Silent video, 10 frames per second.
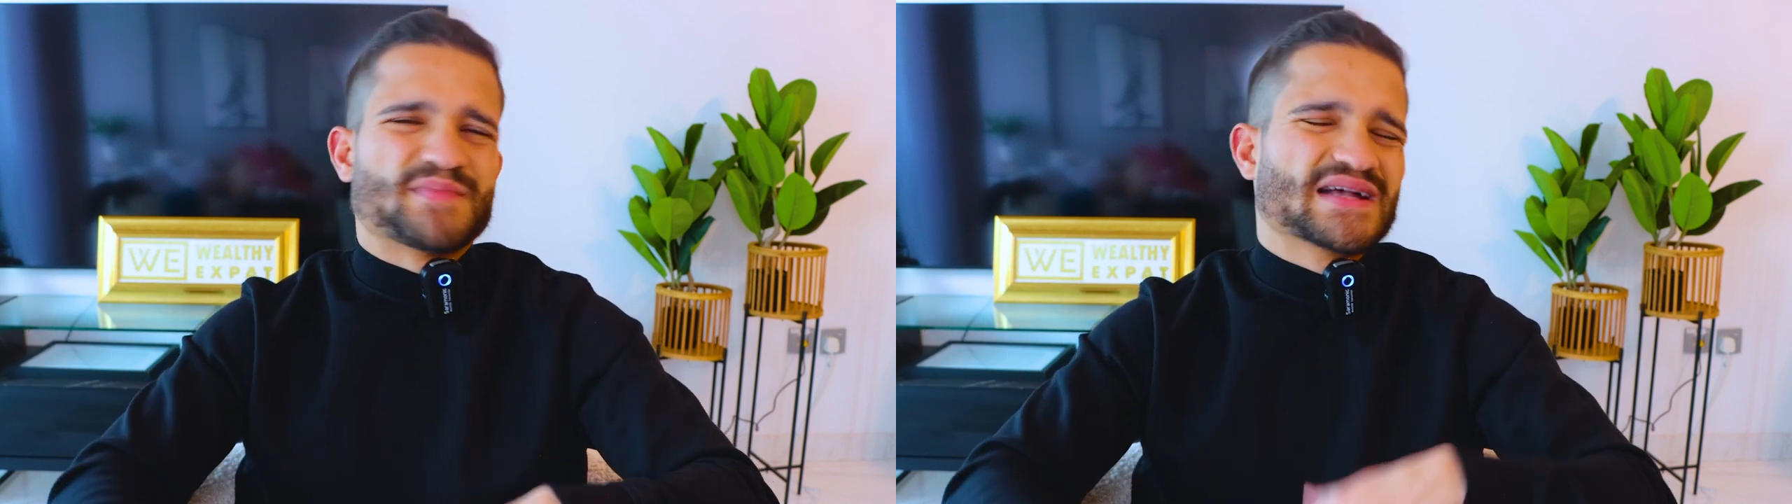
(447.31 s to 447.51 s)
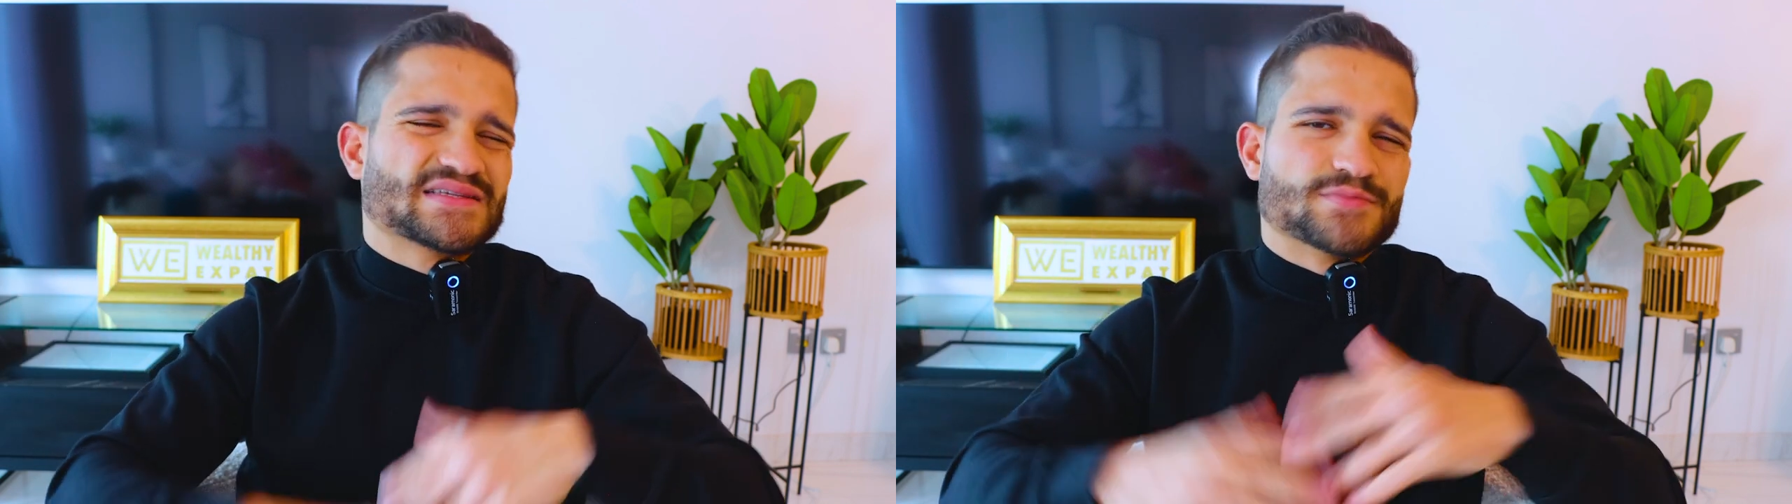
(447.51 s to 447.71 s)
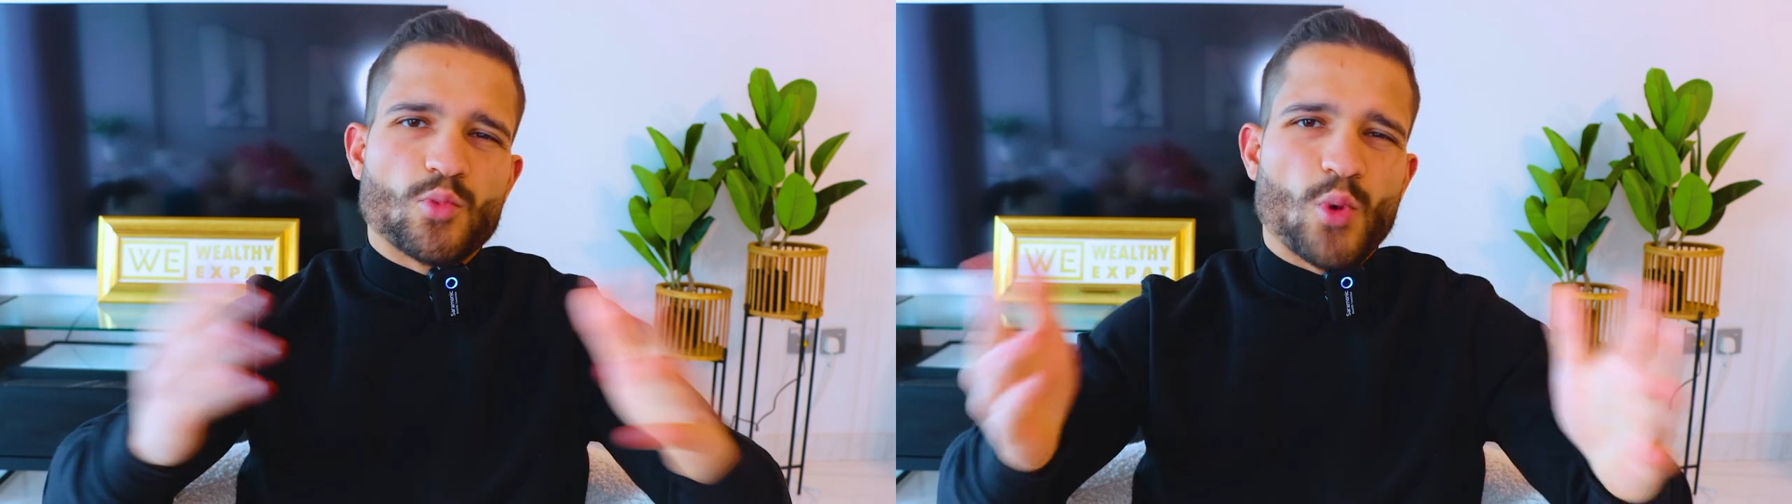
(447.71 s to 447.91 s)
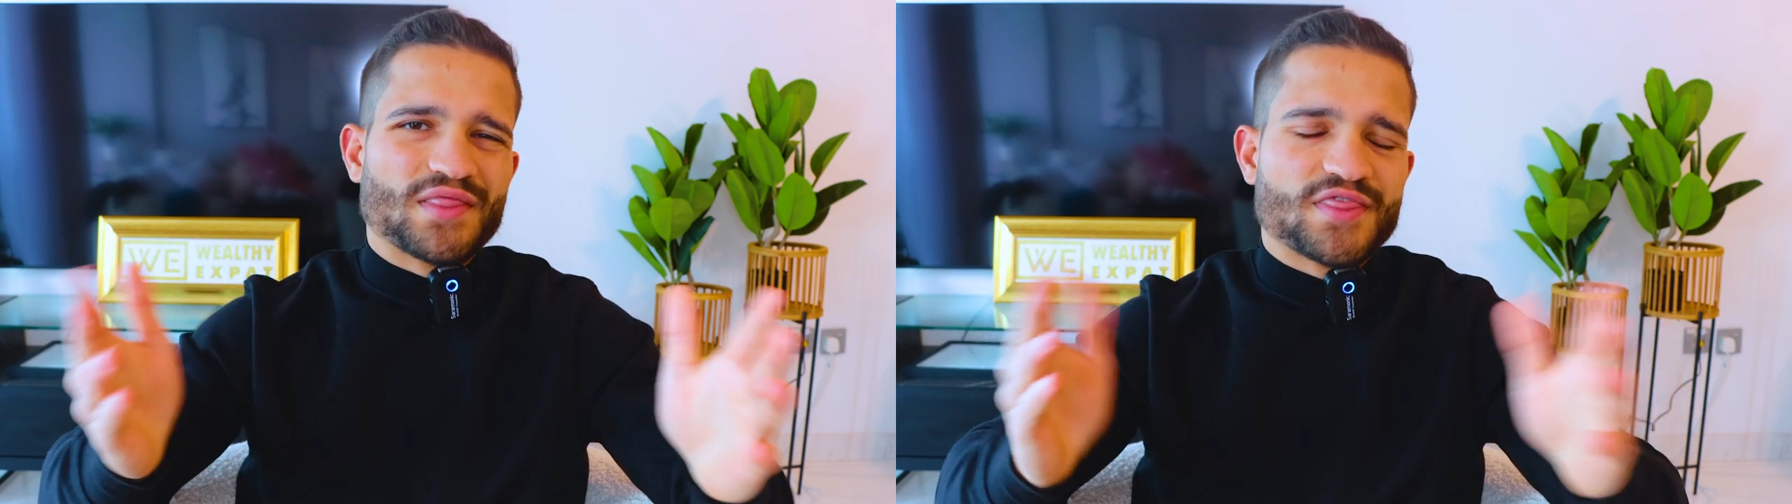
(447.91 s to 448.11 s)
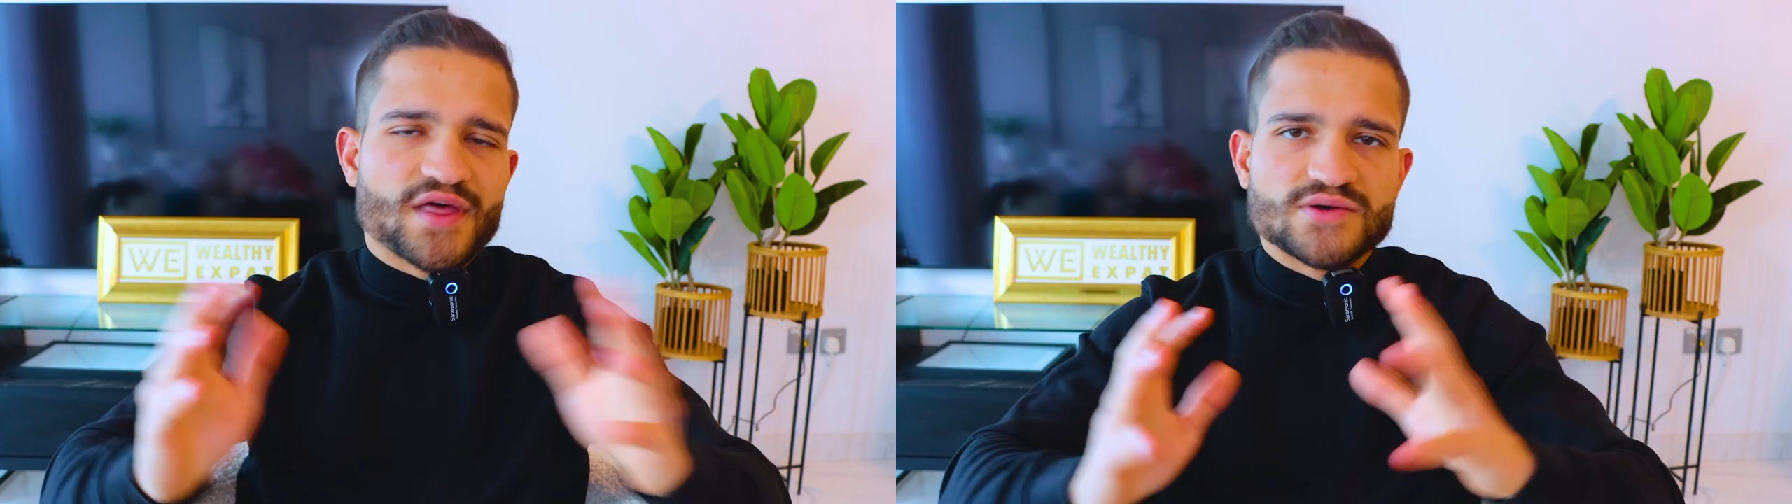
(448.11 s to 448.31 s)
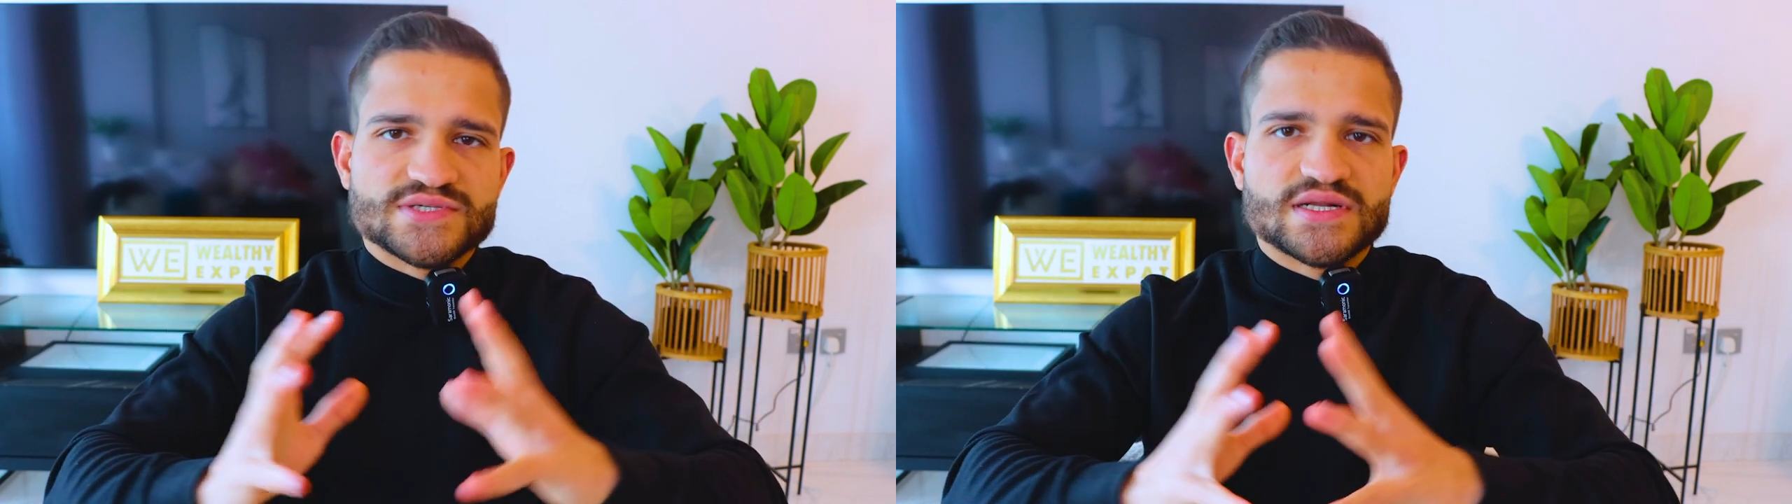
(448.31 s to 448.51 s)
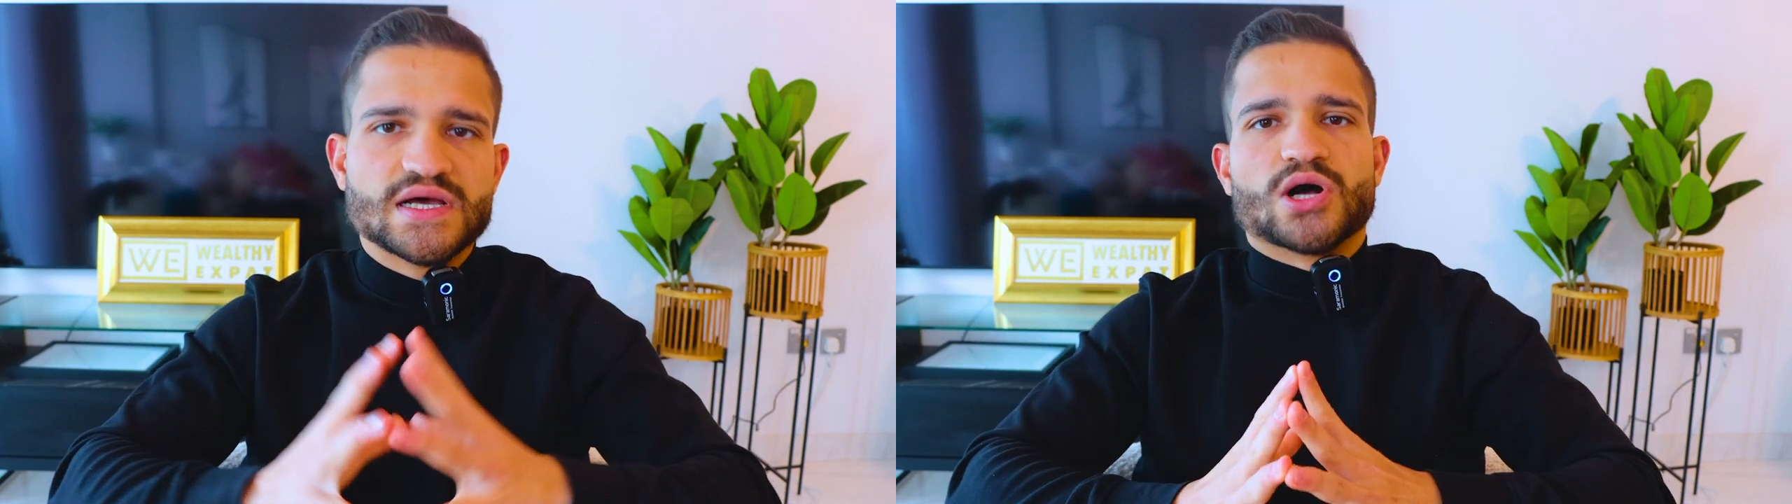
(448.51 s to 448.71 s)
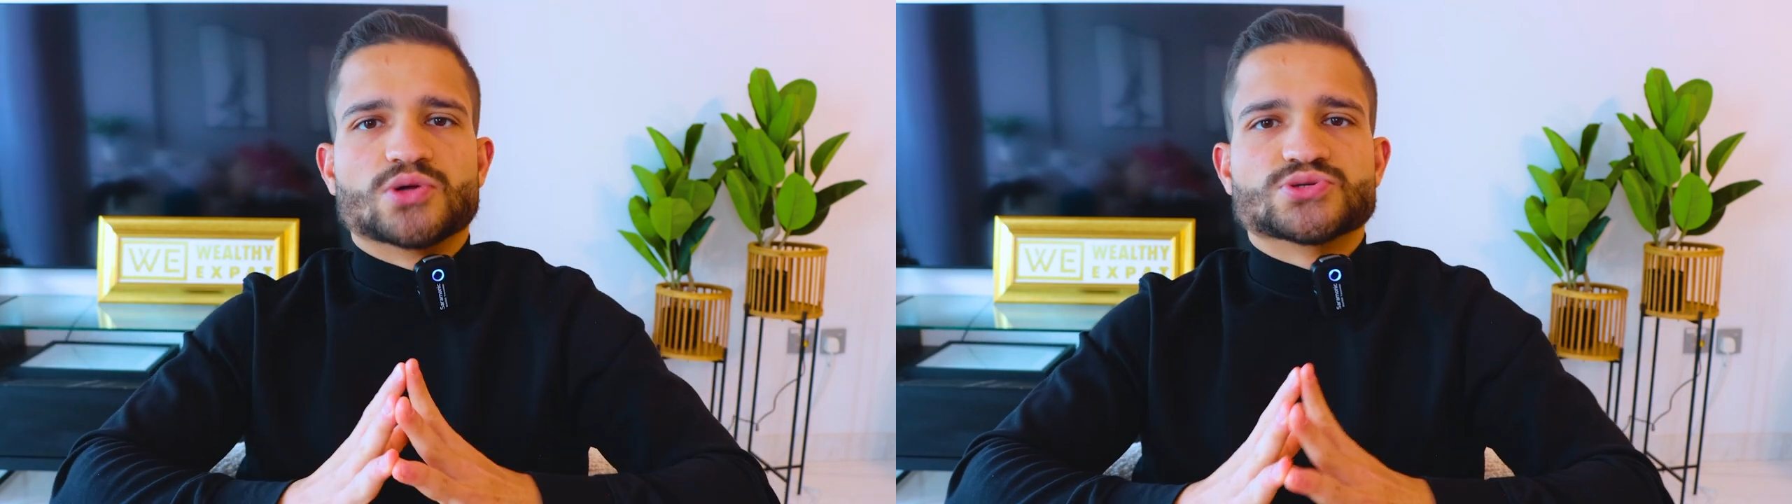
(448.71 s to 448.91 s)
maximum one thousand
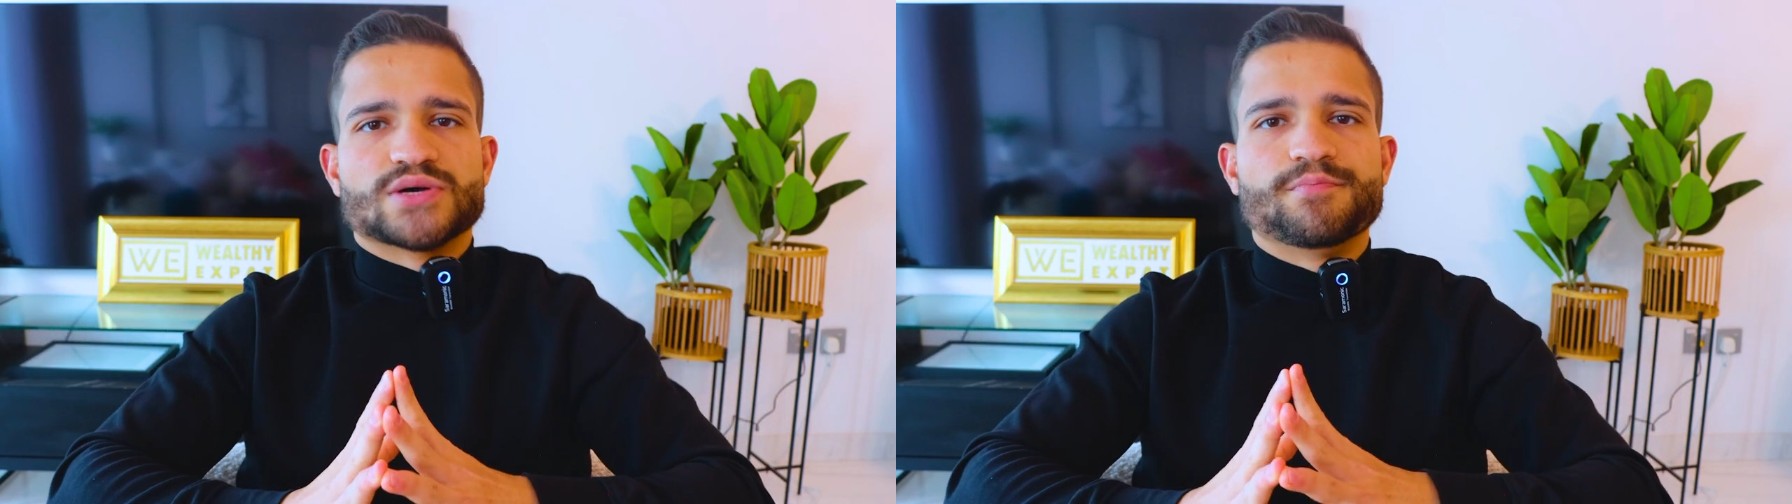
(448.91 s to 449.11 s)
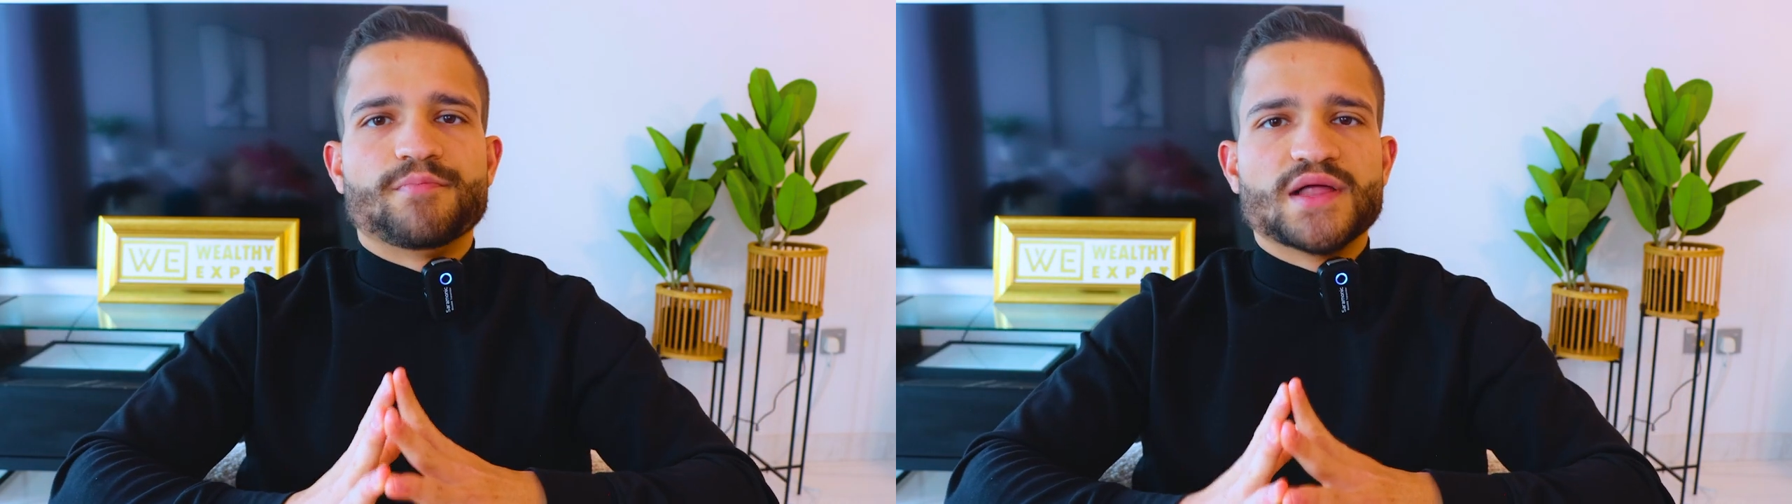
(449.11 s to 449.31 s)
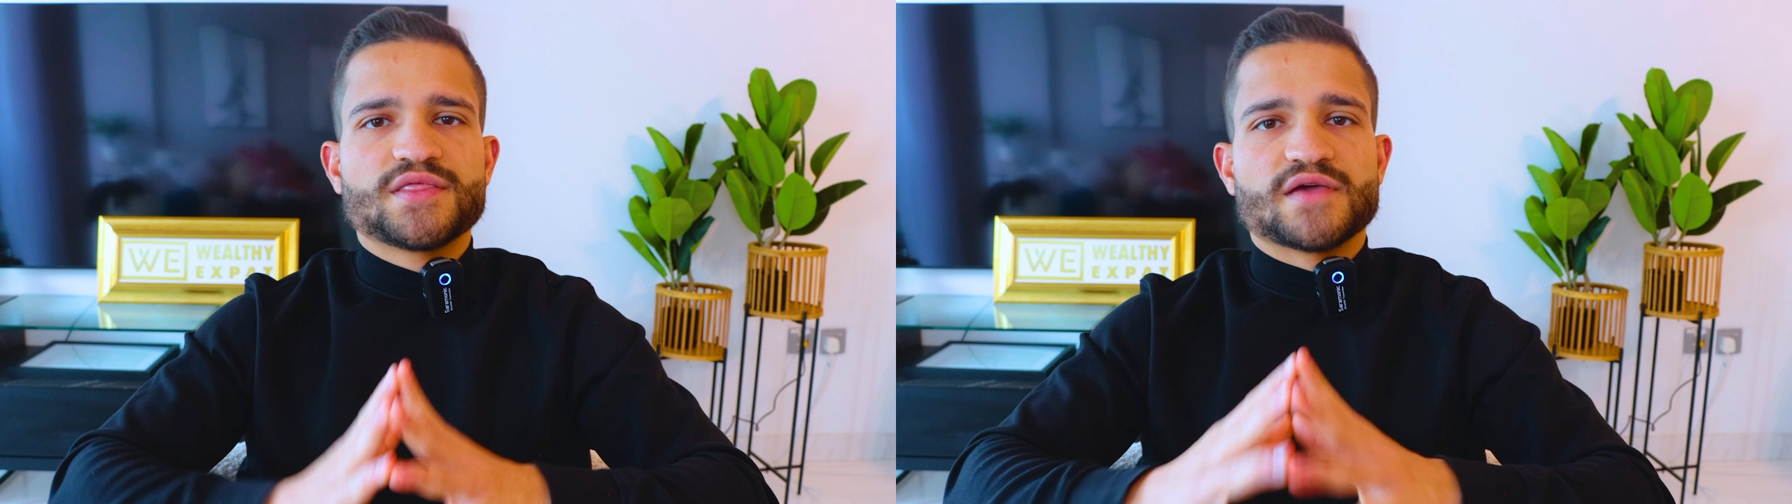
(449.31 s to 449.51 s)
dollars a month.